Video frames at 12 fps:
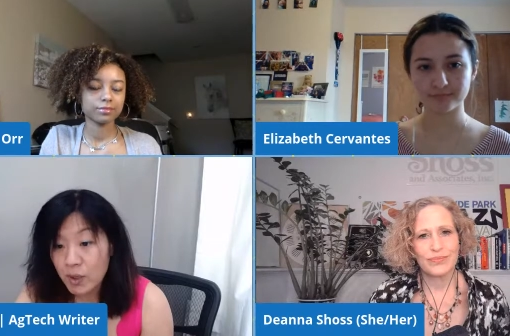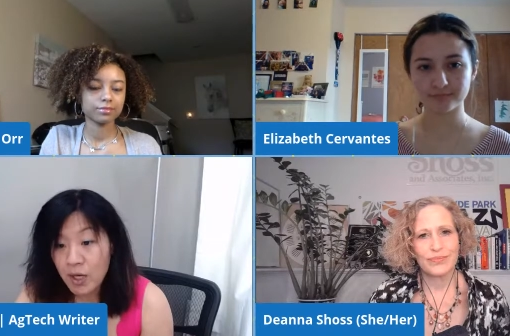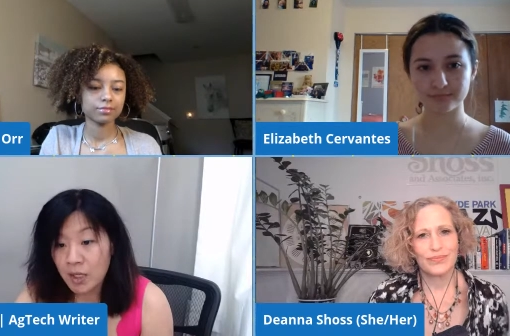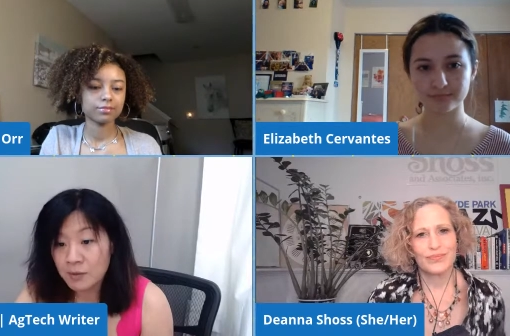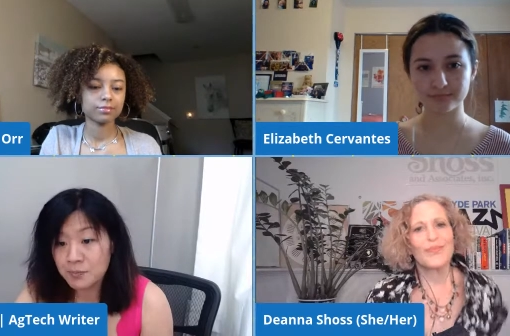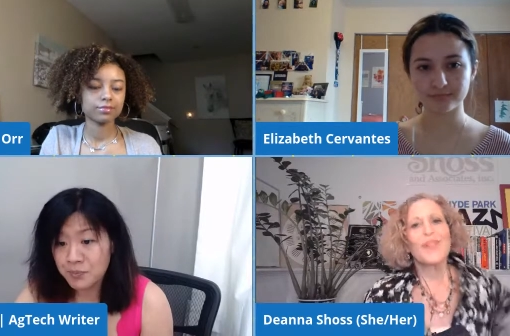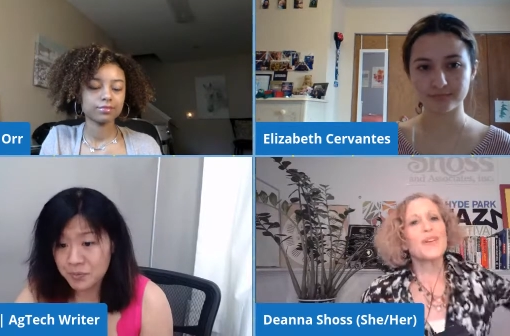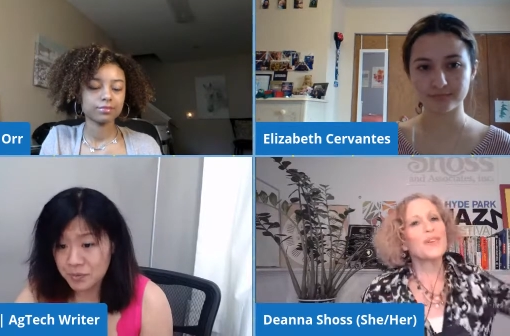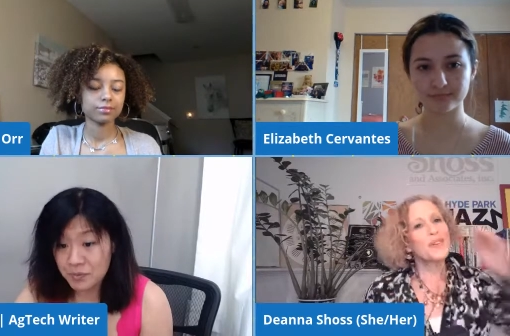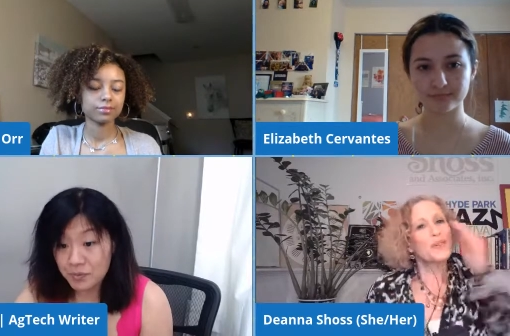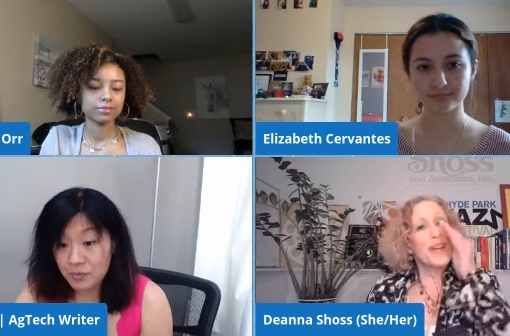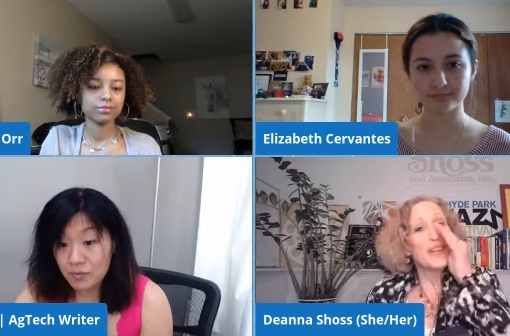Speaker 1: Um,
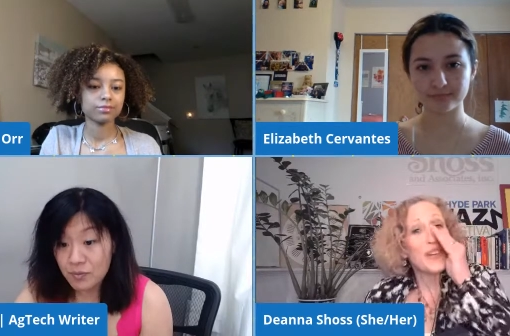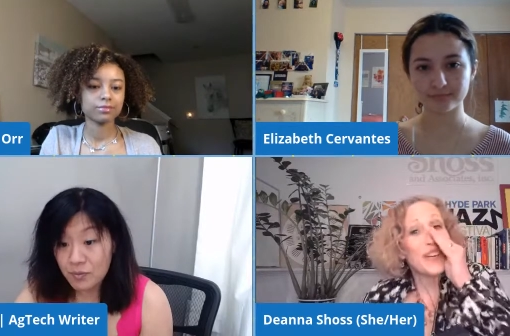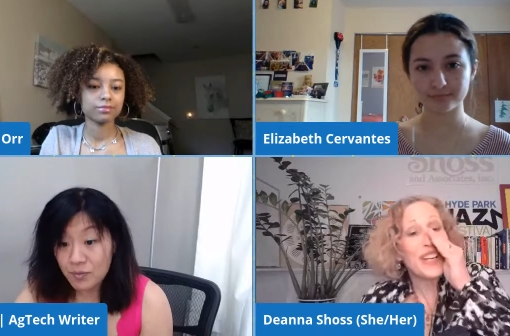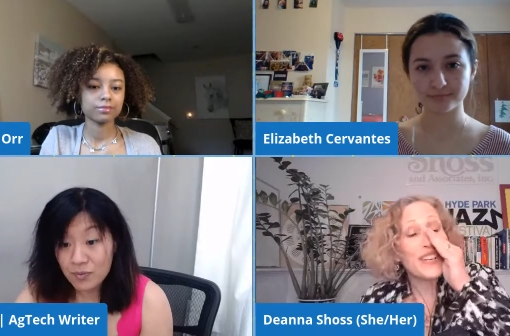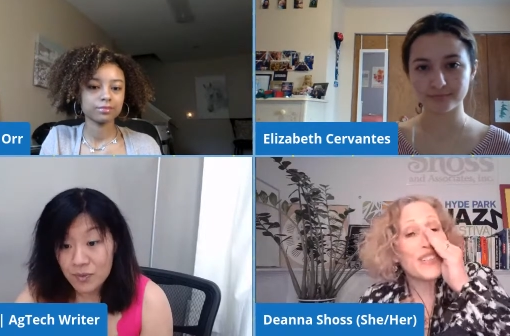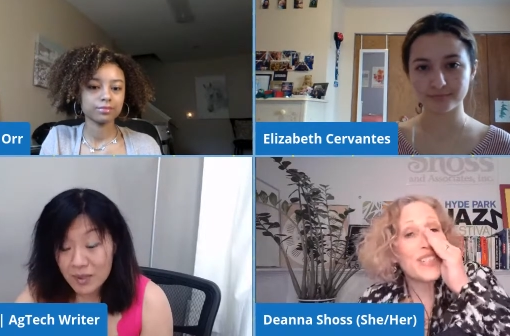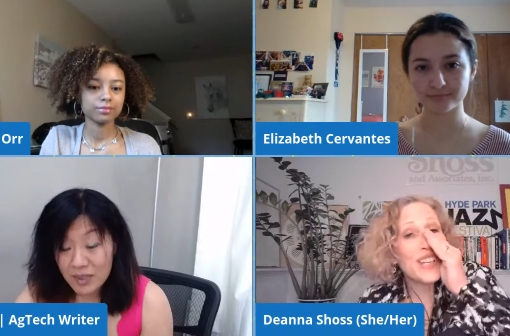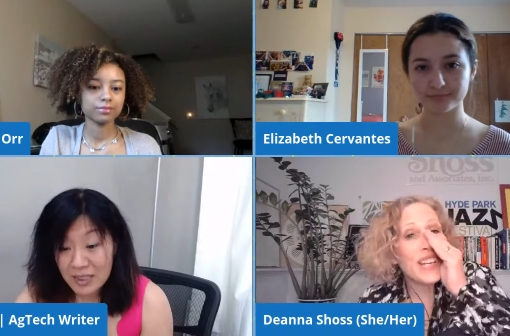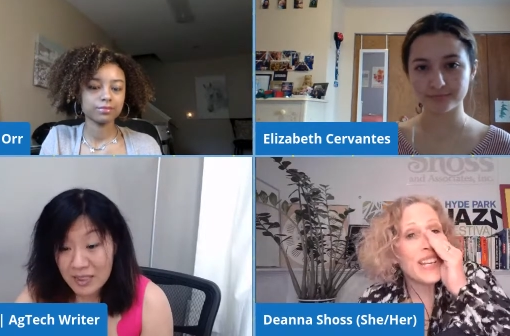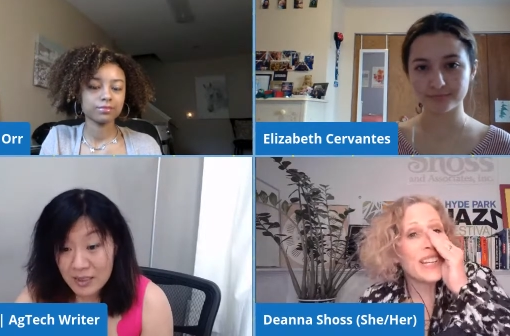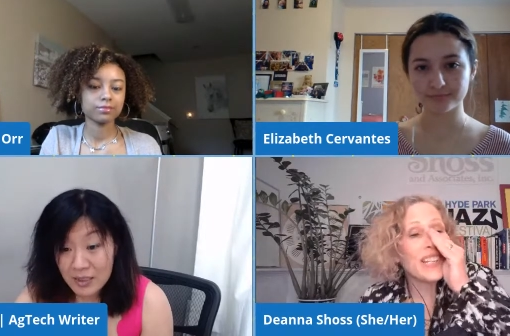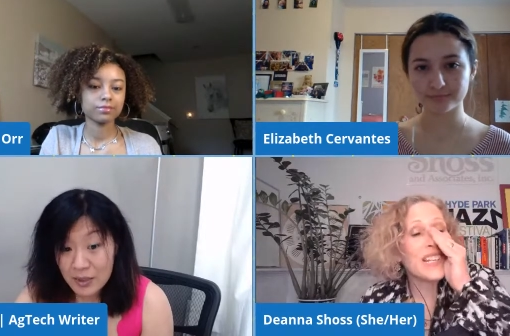Wait, or here's a
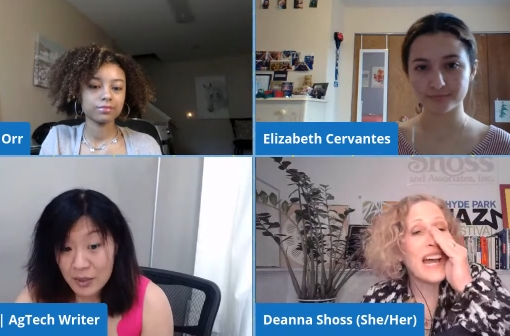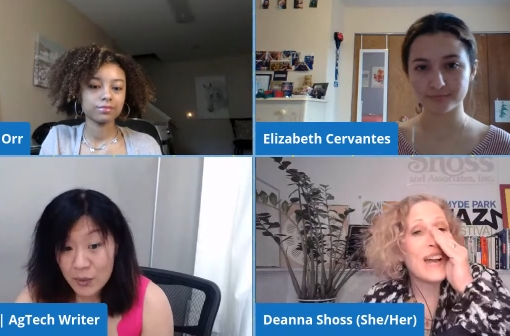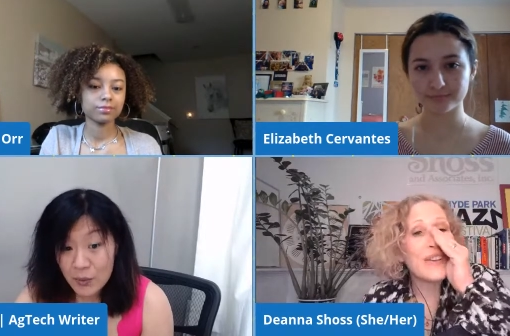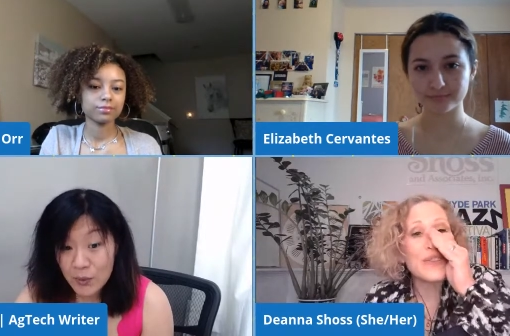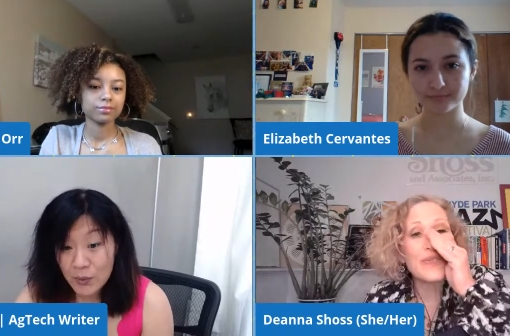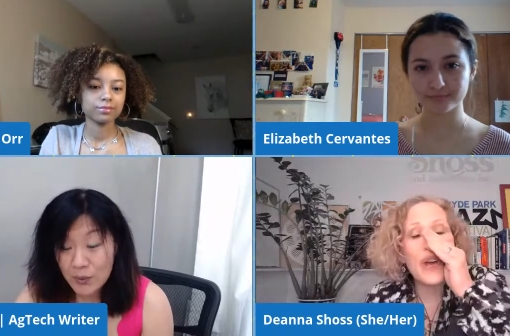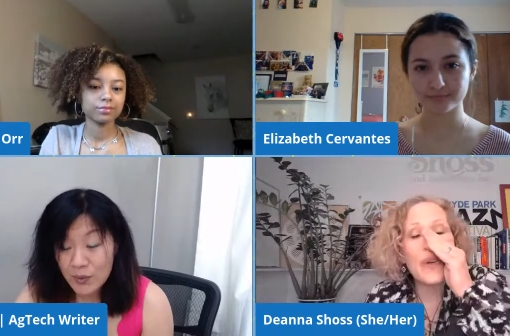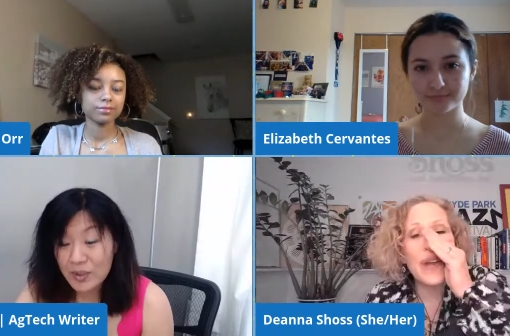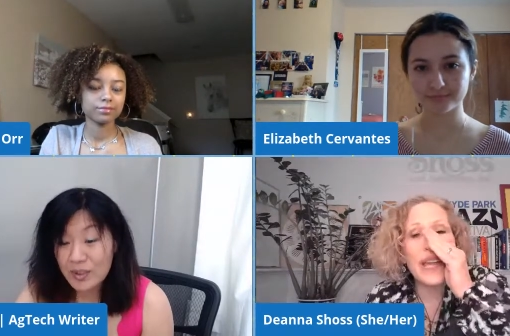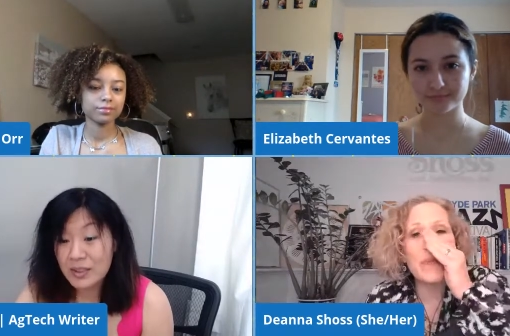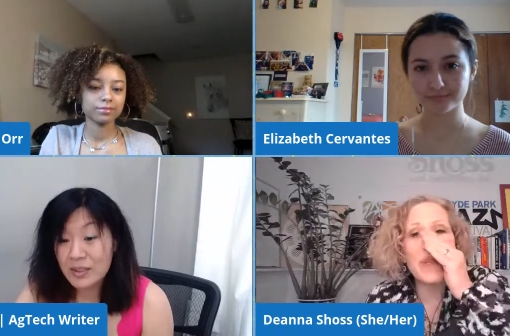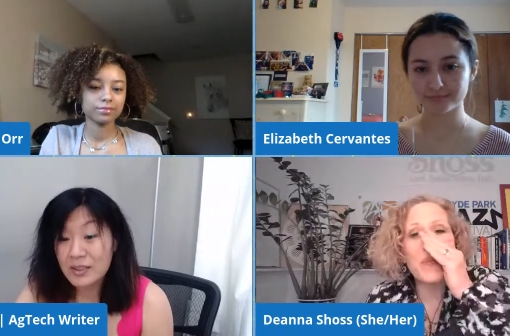hint. Now you know
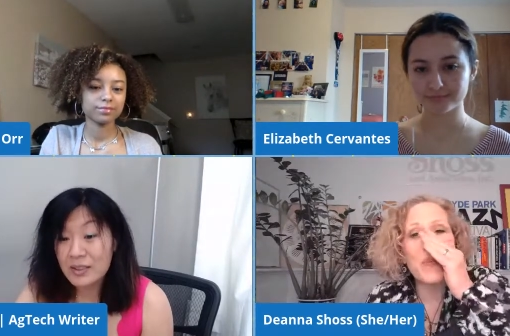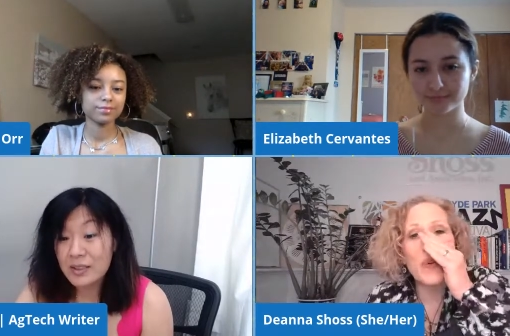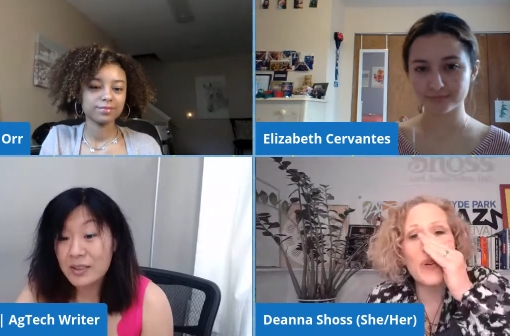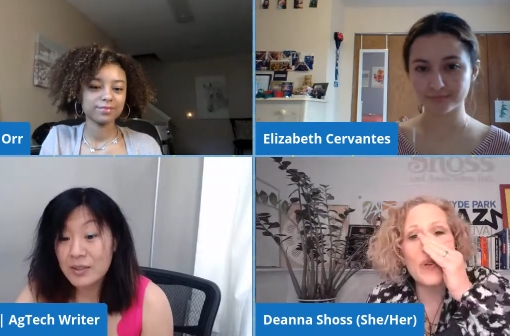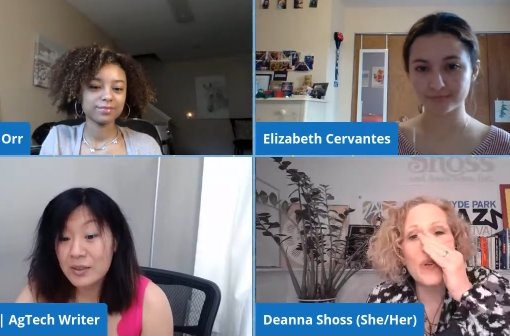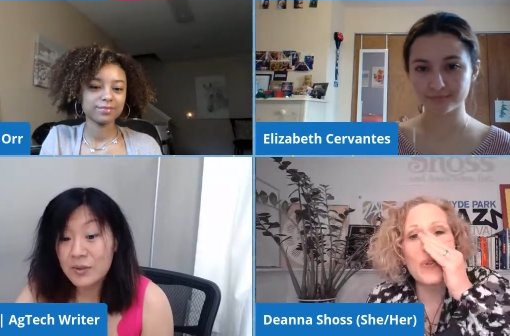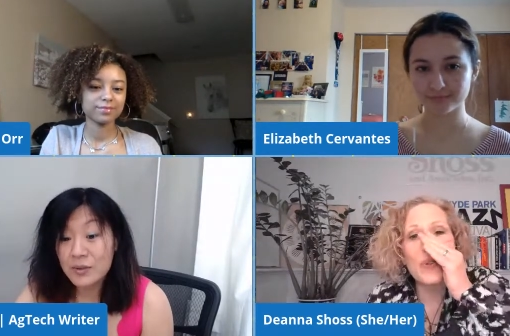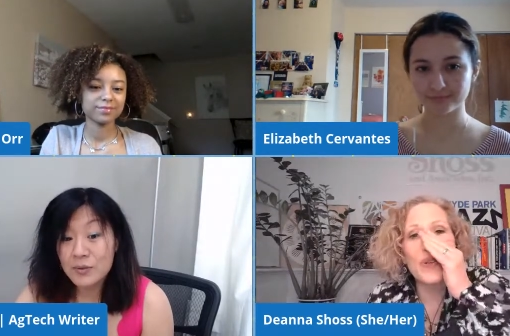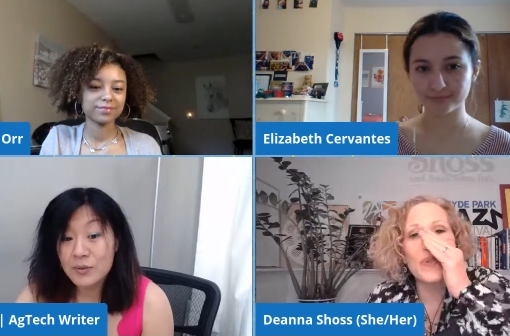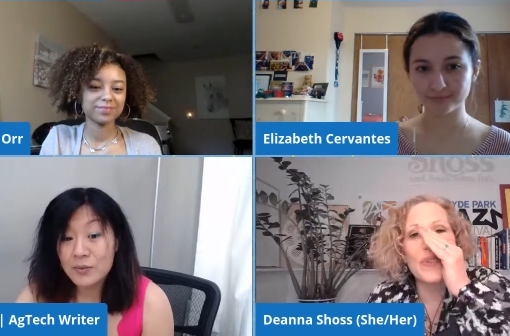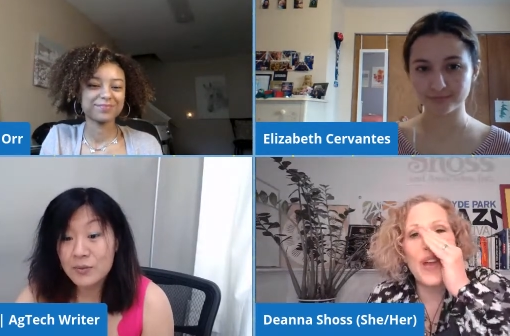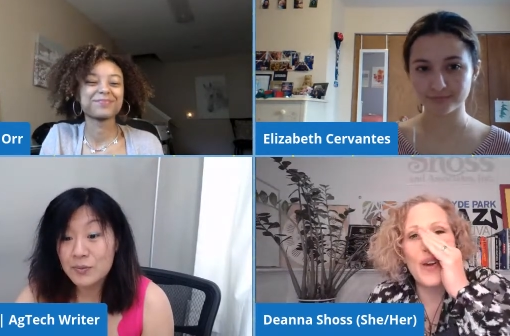Amy Wu,
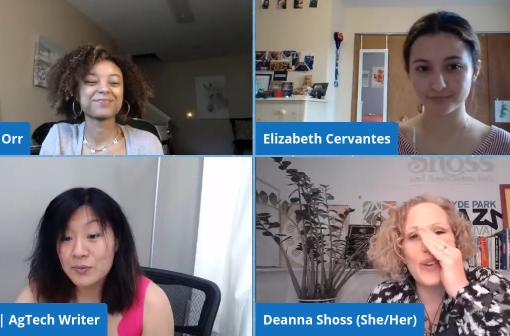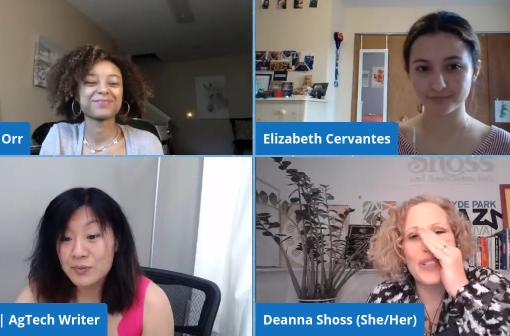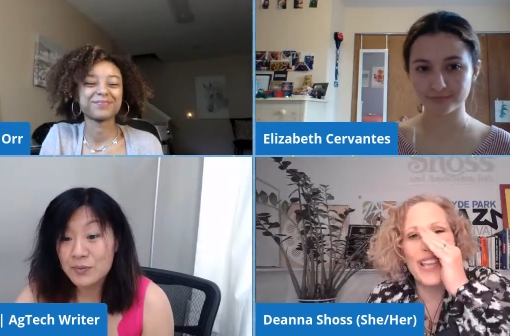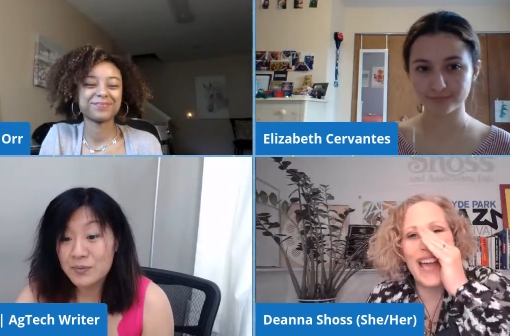who knows